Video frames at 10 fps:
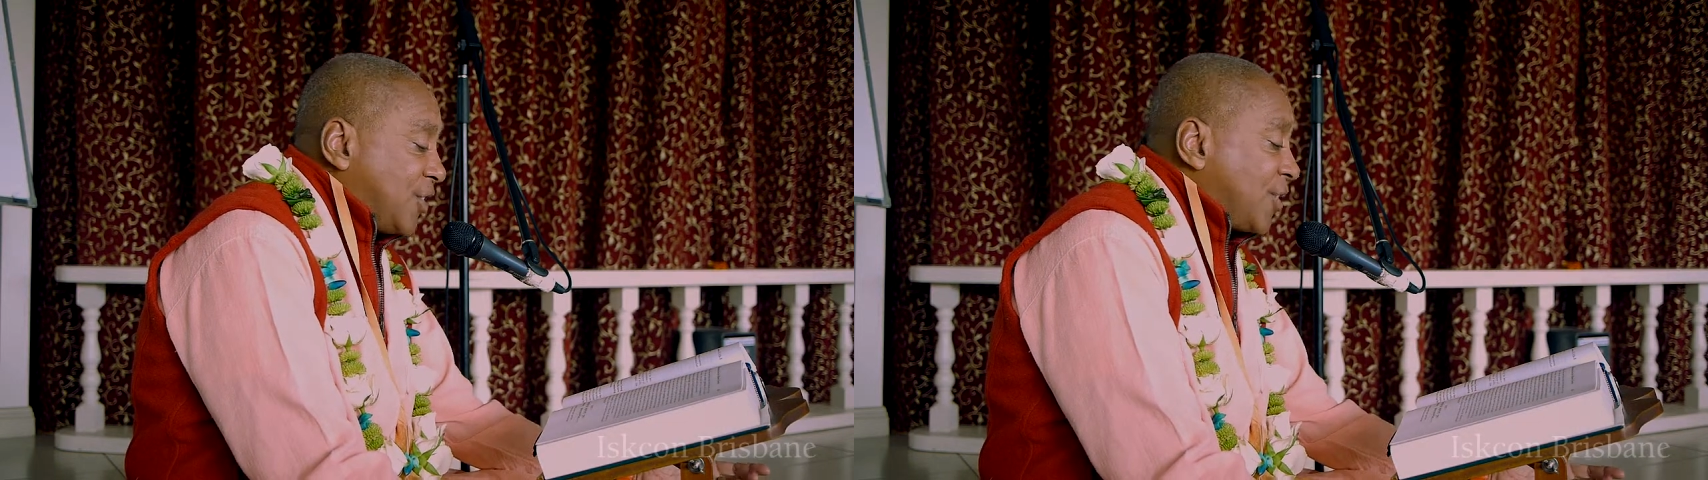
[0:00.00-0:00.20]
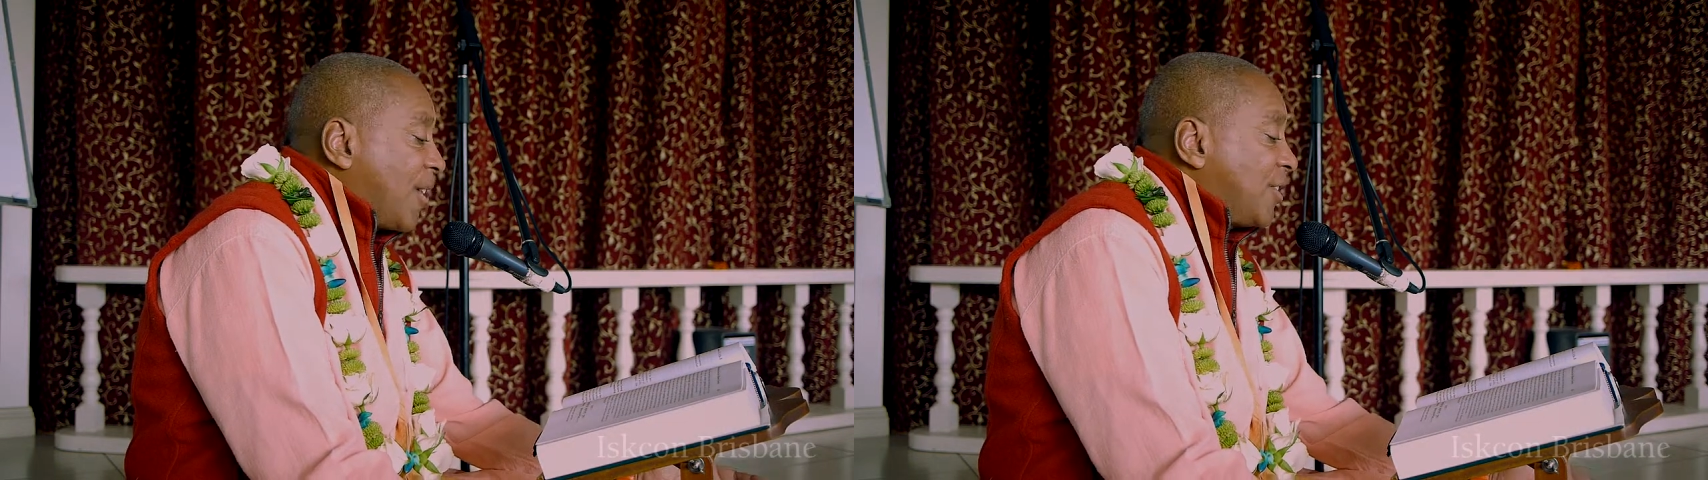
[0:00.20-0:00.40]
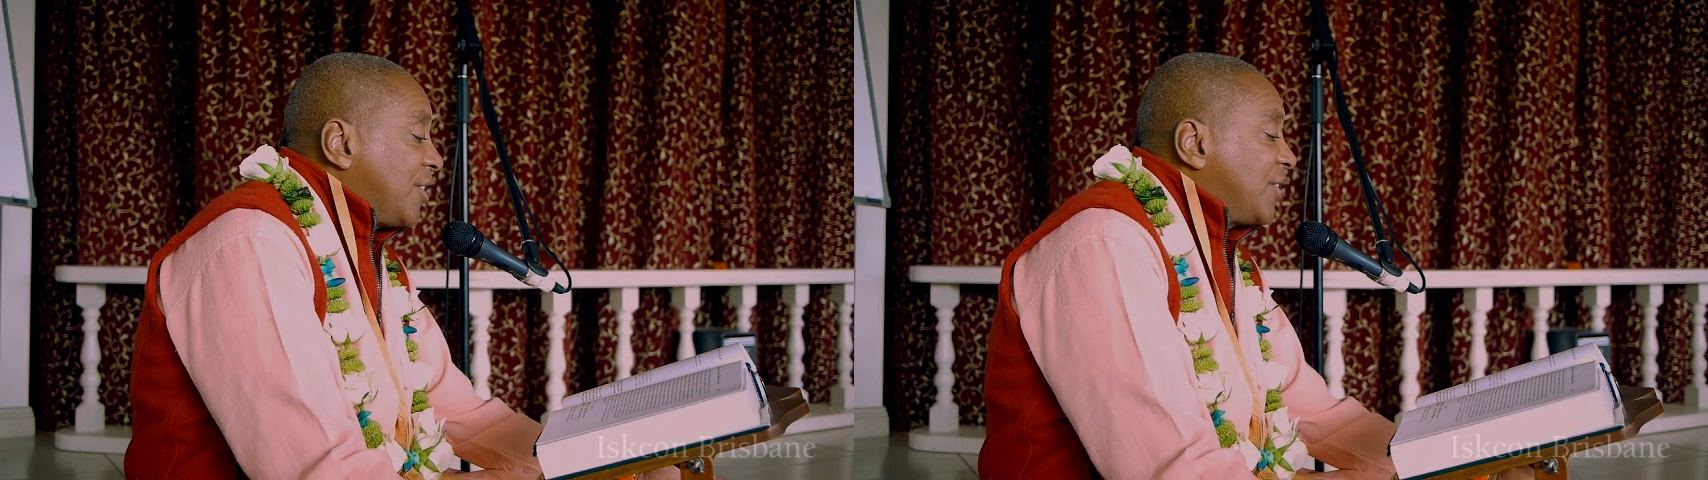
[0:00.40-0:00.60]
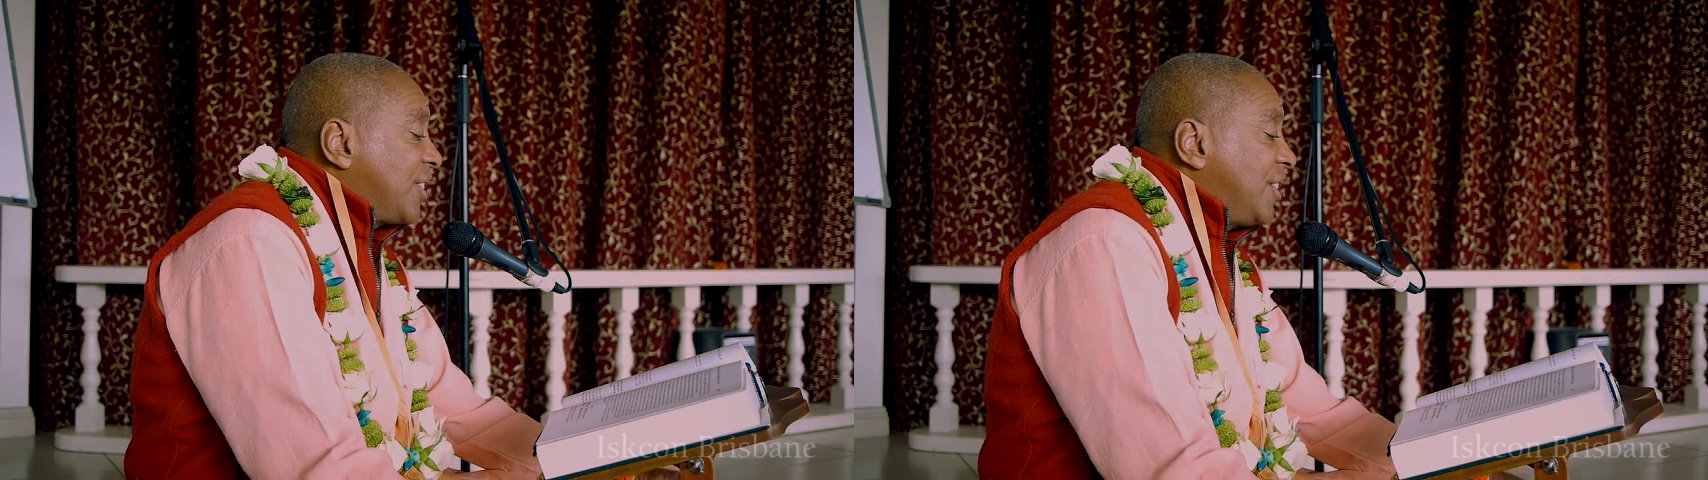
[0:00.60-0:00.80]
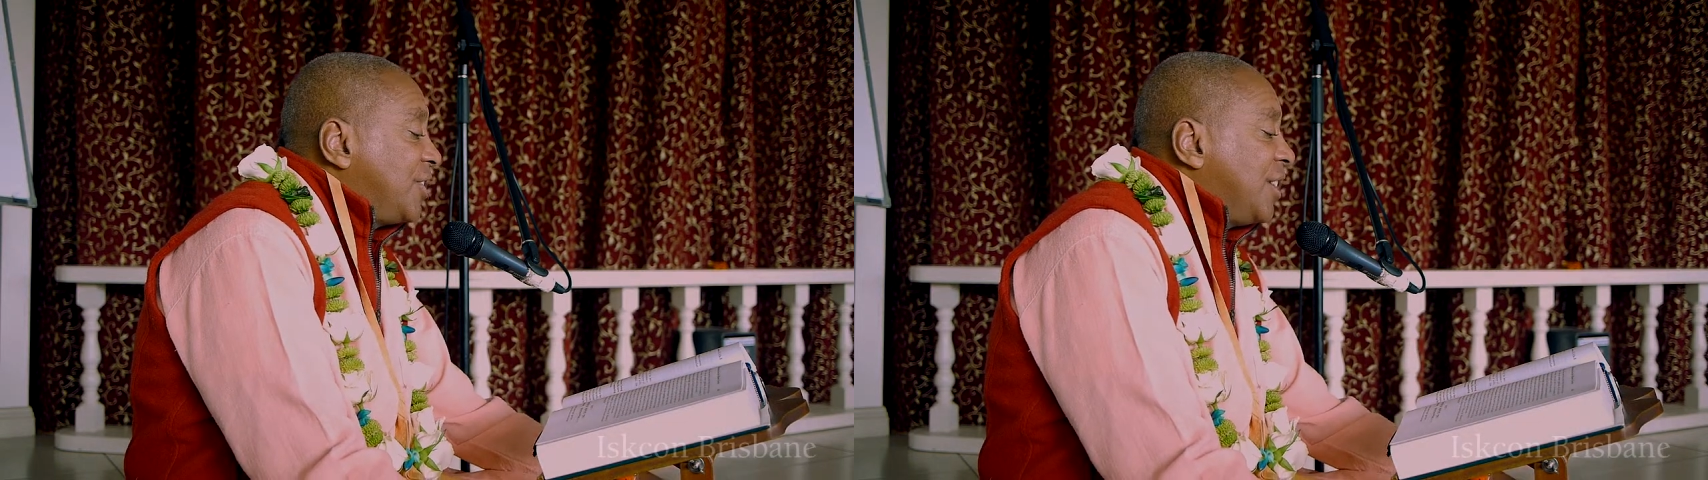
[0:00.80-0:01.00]
start
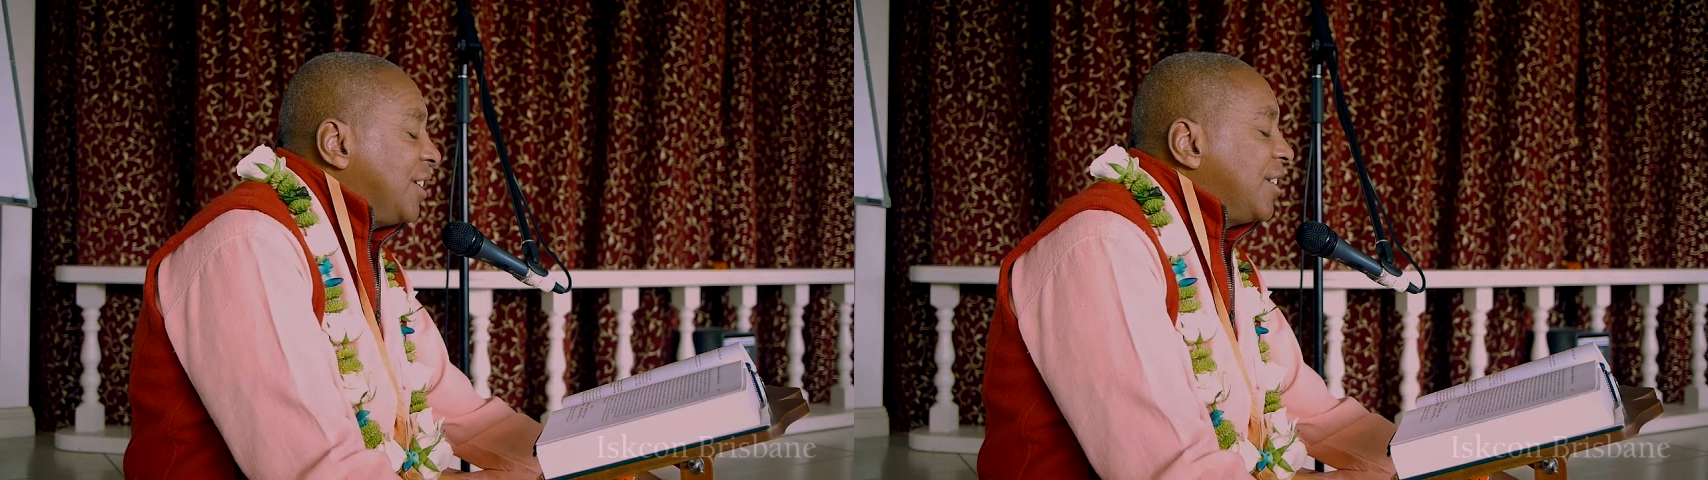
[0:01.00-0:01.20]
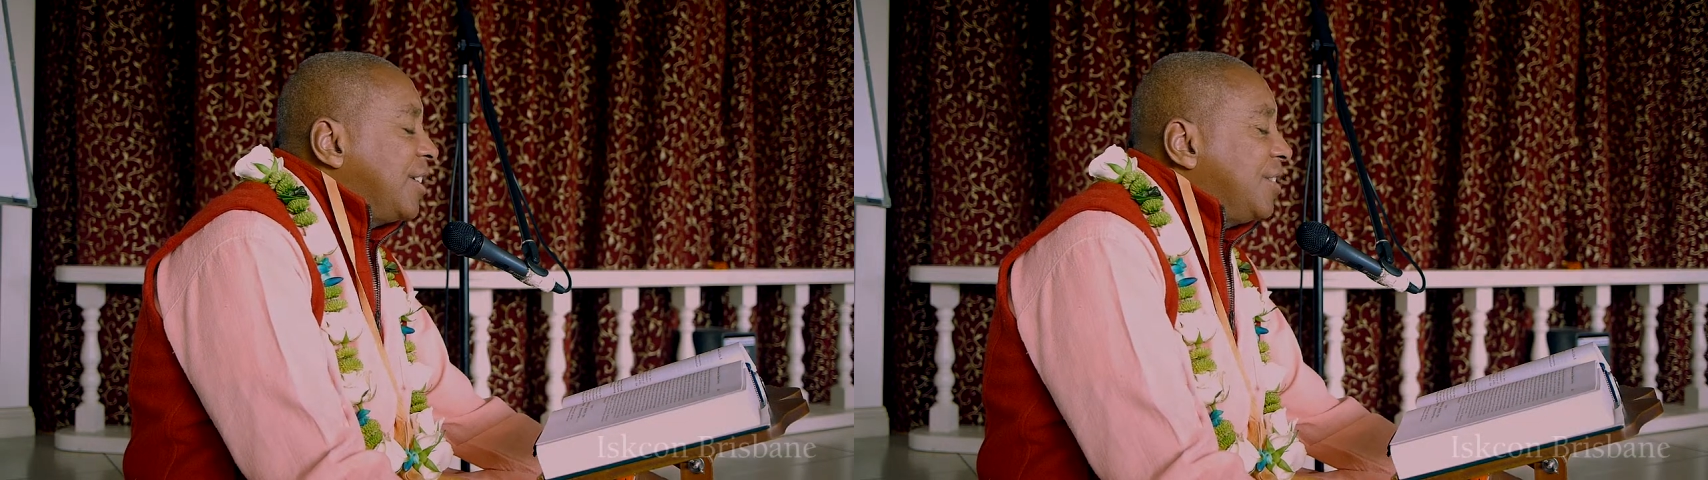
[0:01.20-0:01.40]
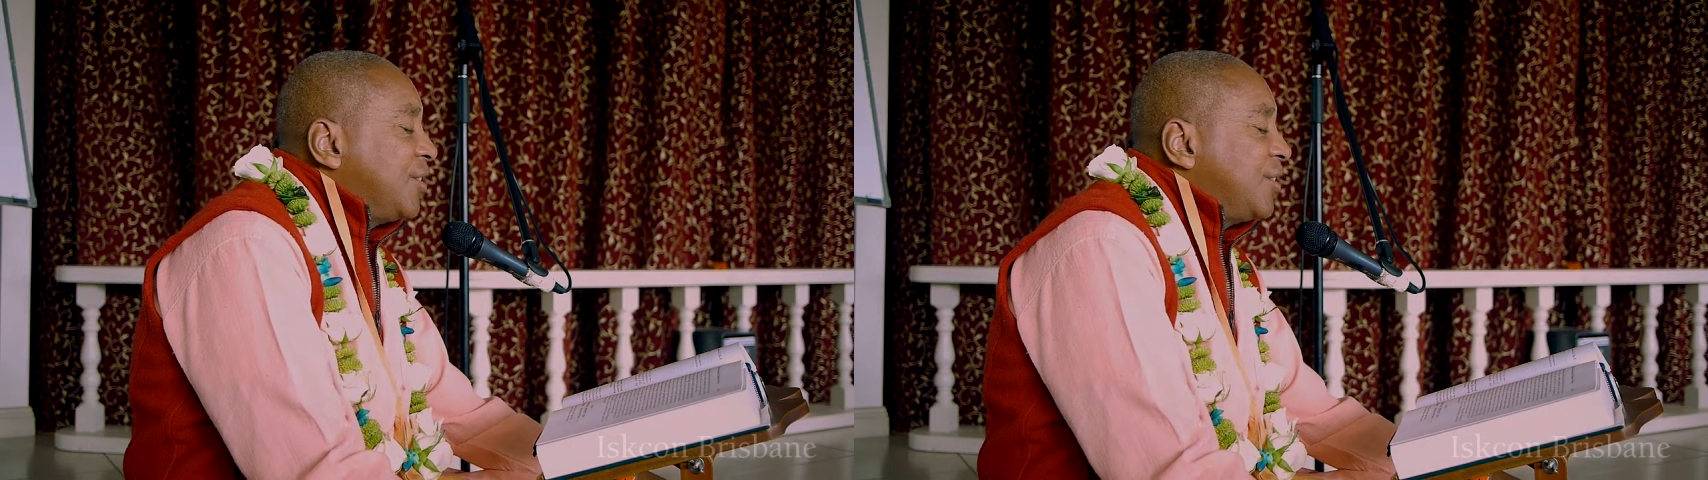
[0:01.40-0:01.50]
discussing